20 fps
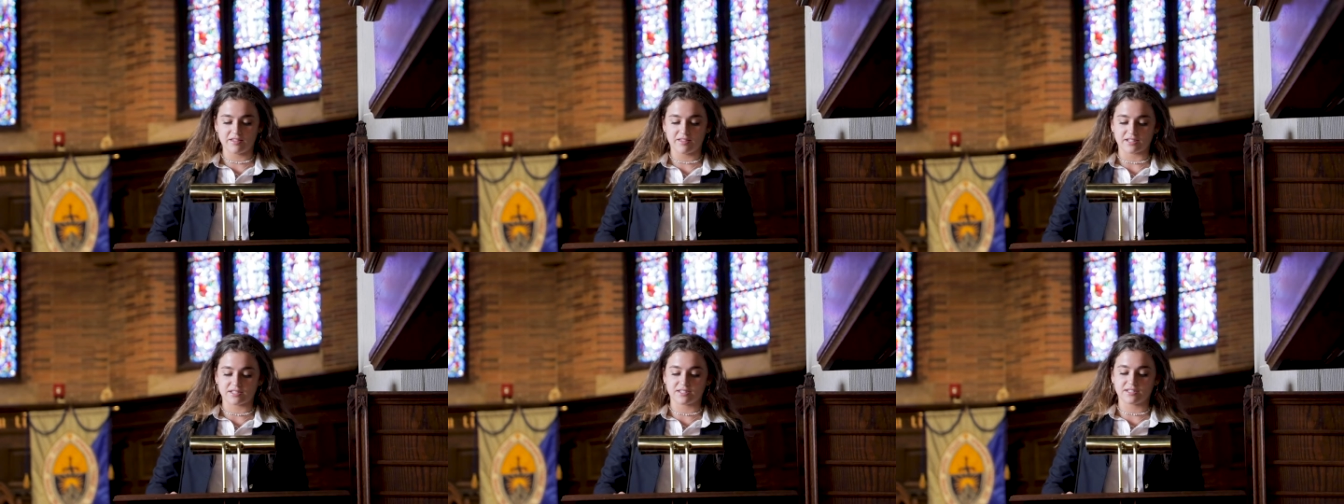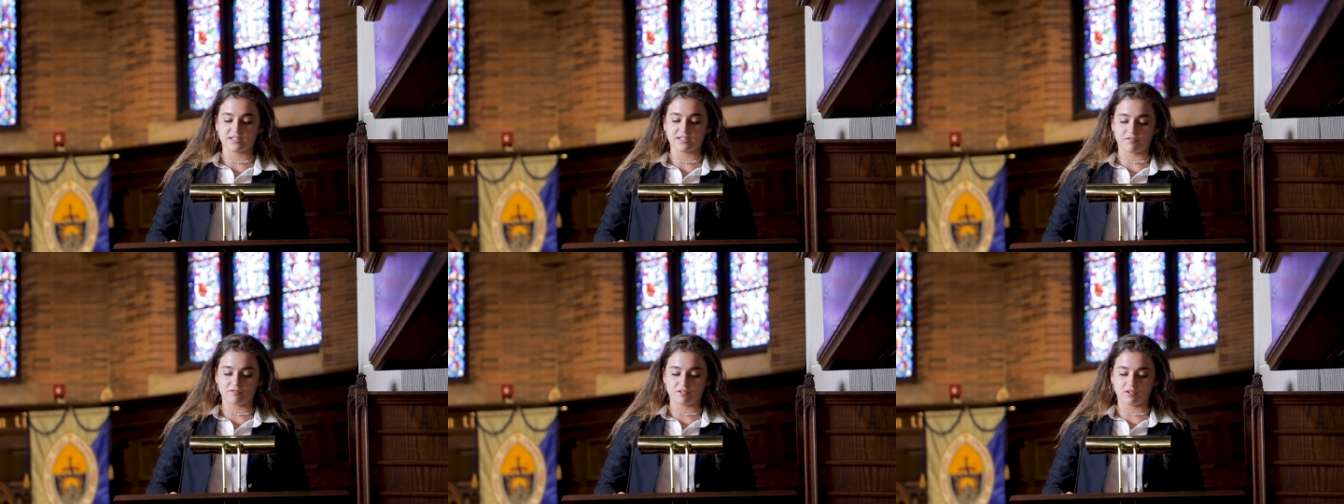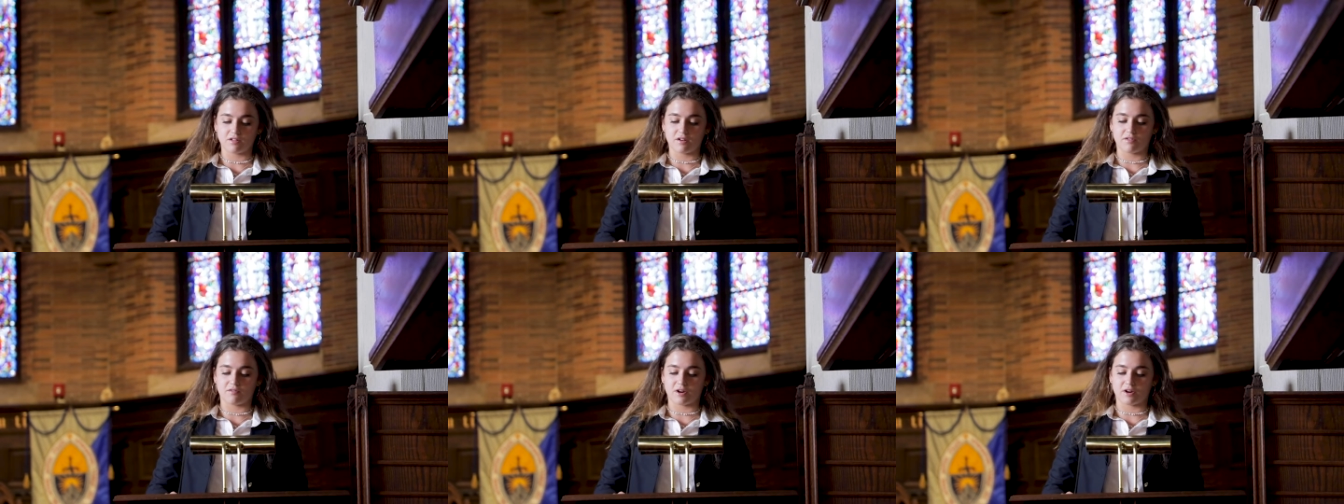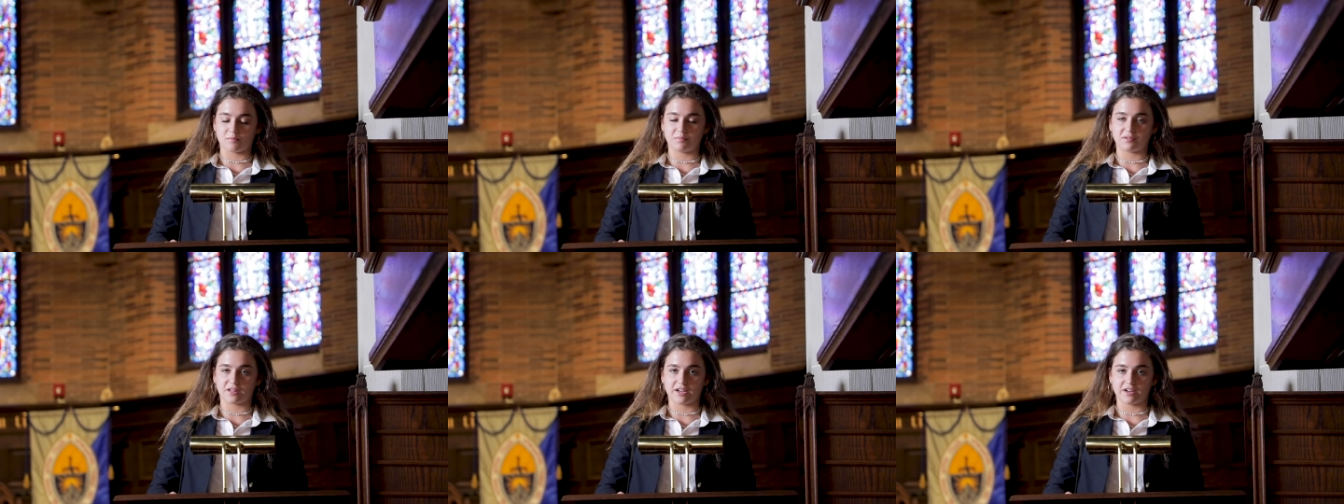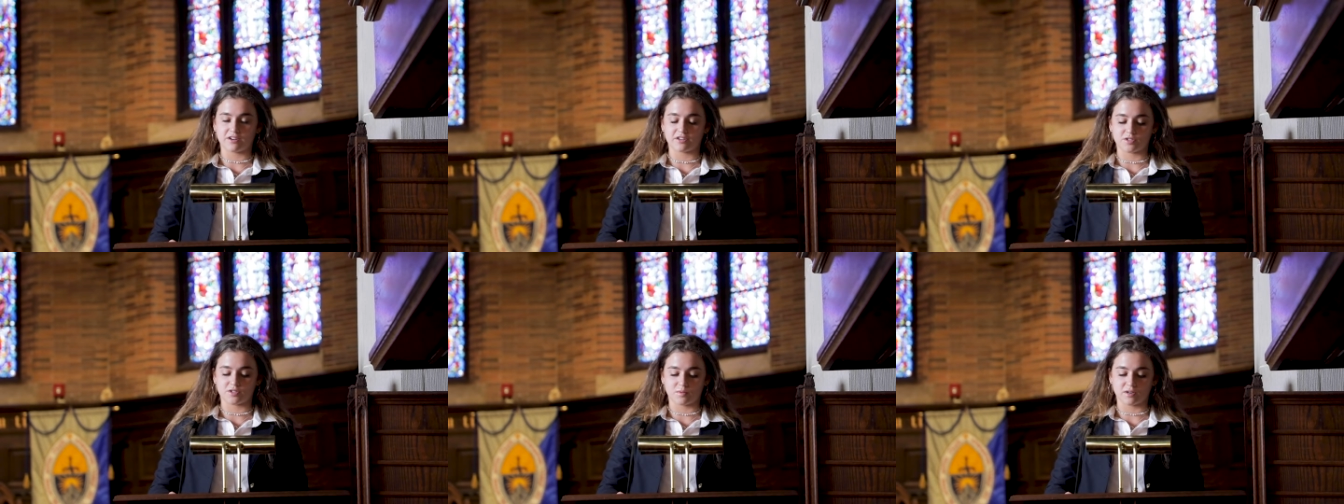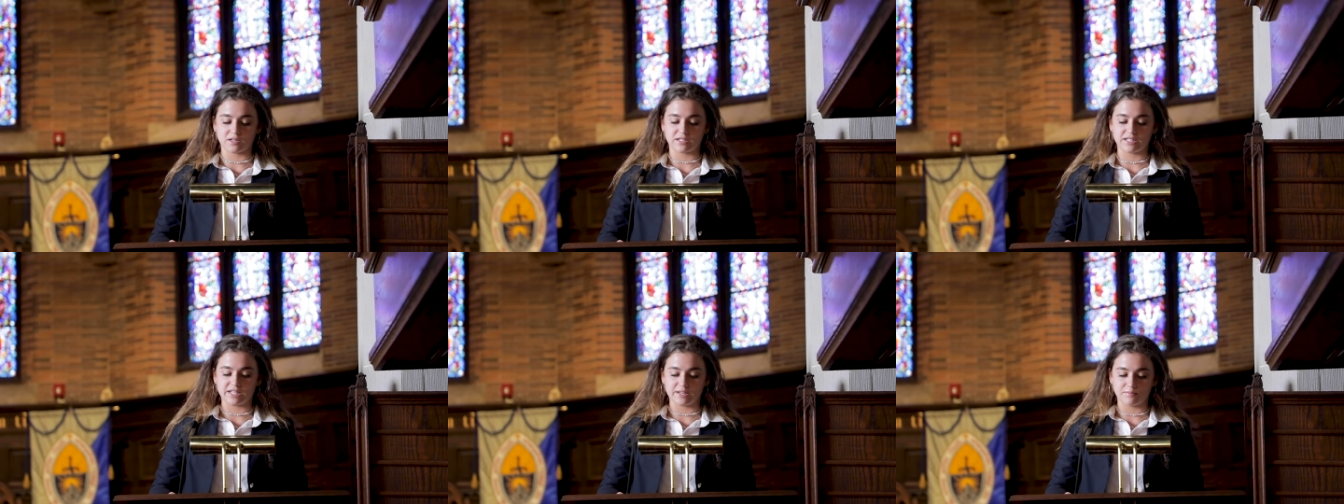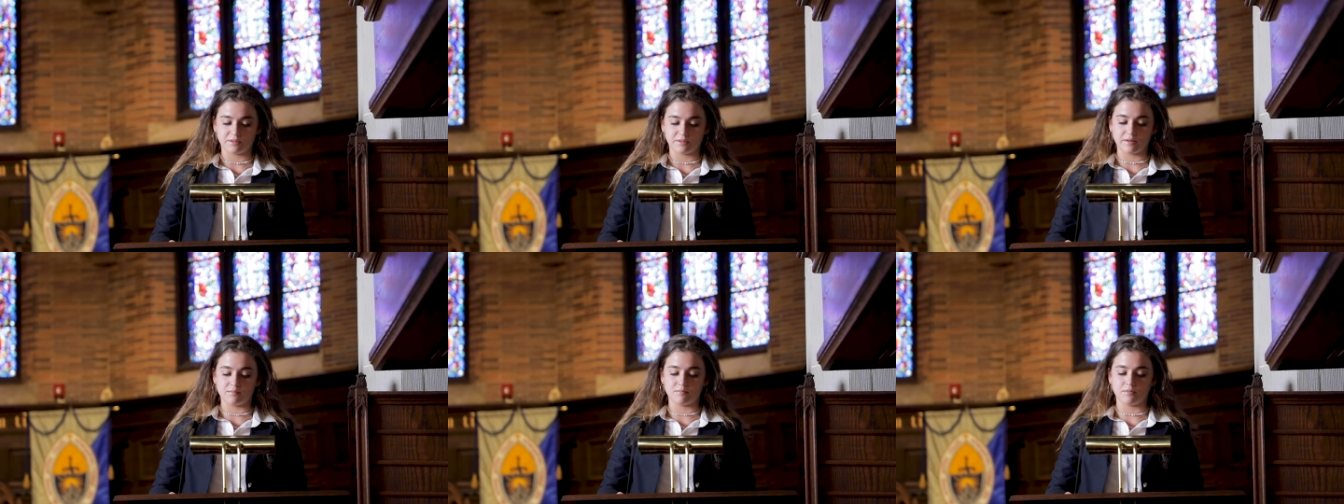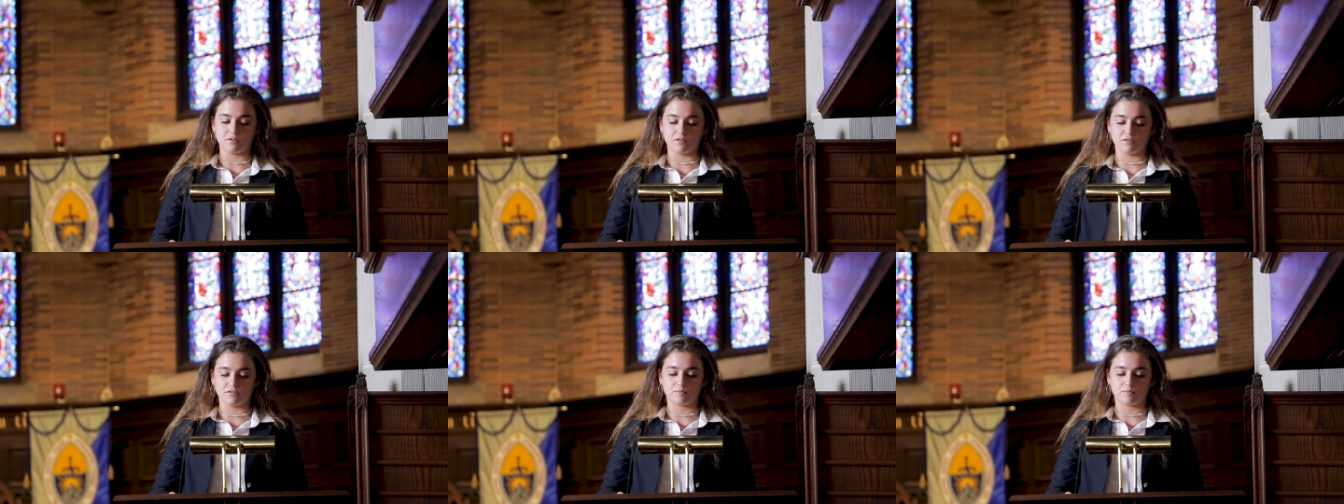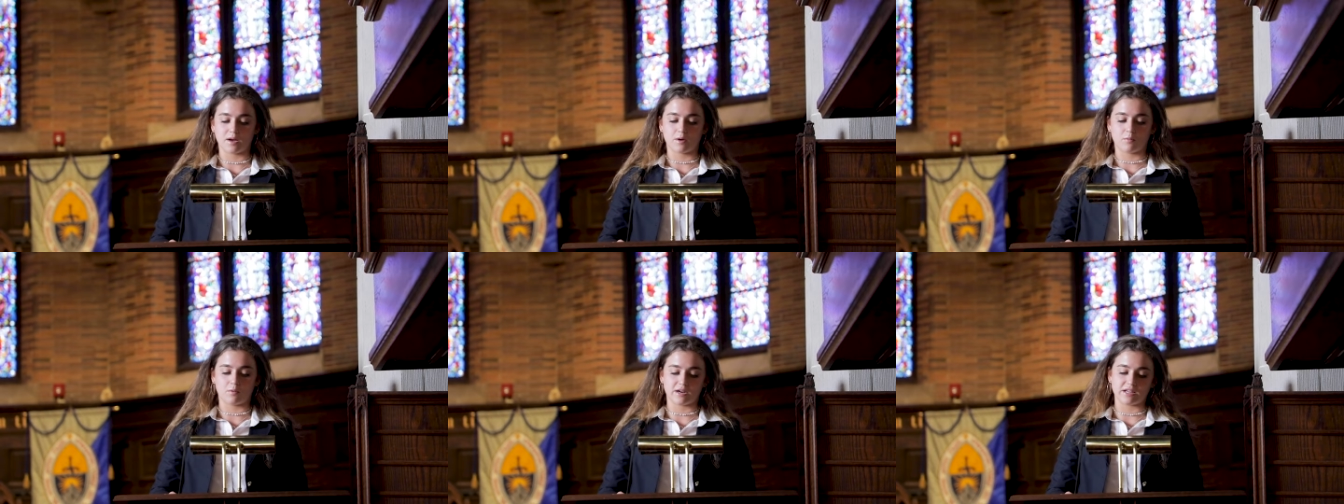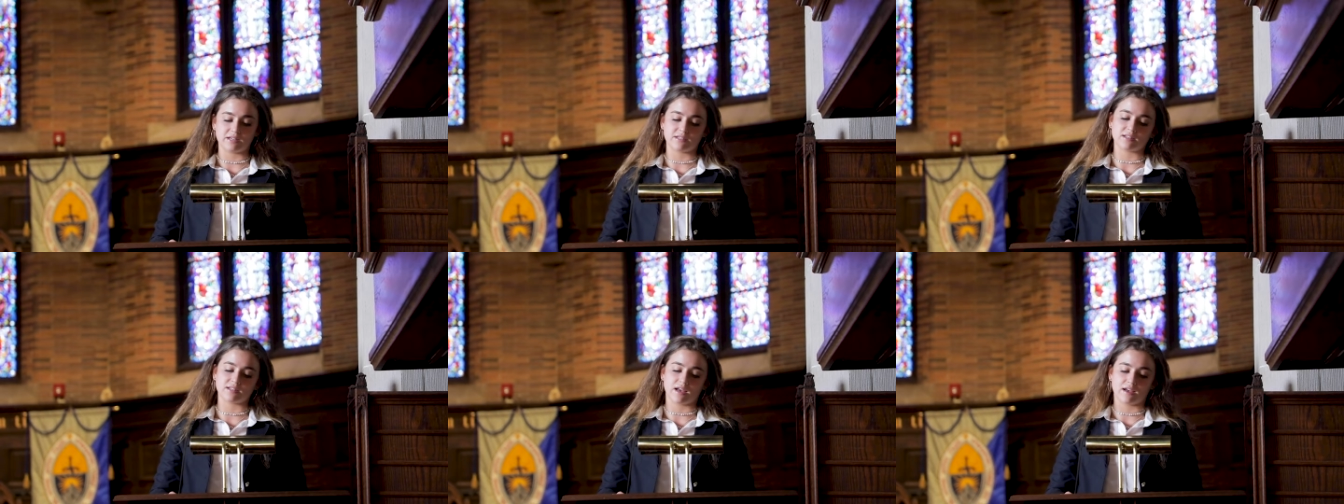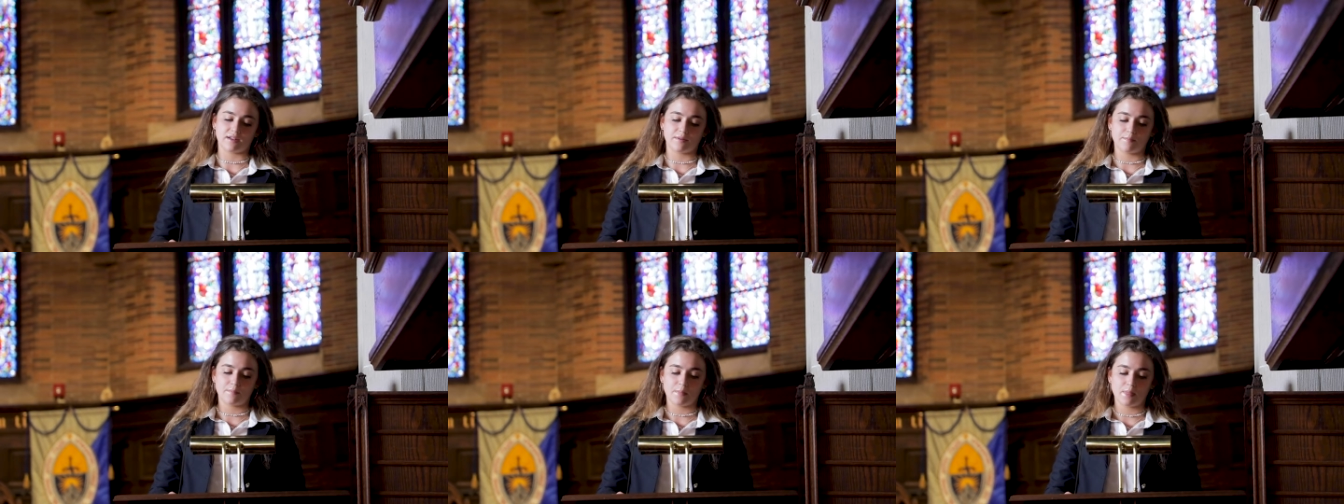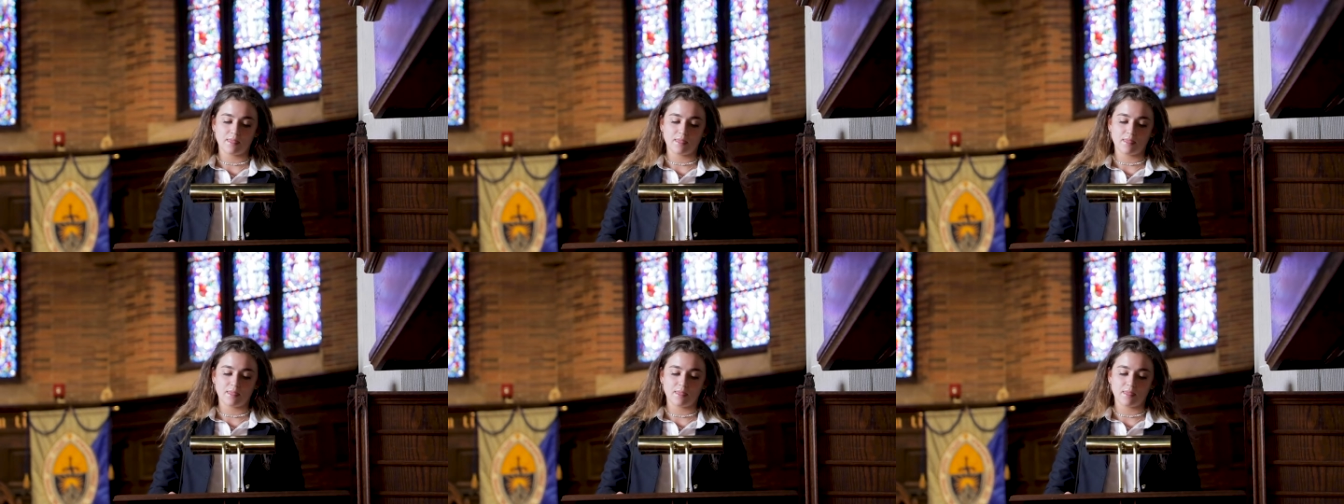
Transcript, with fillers: that several of our players were deeply moved by what he said.